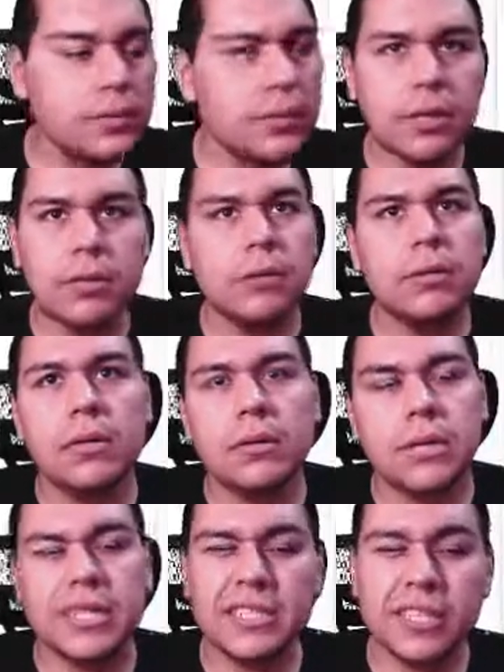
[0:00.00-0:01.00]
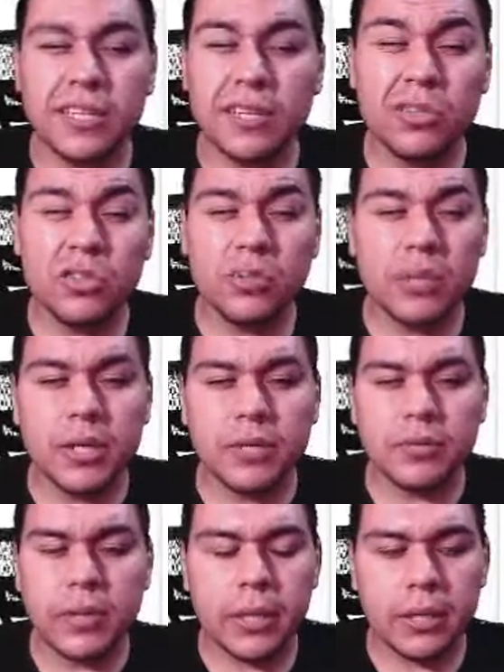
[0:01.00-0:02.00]
No, that's a little too
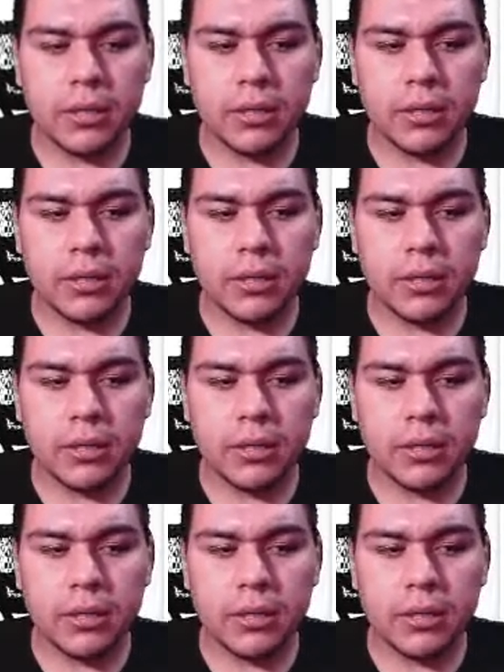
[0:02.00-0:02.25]
much, right?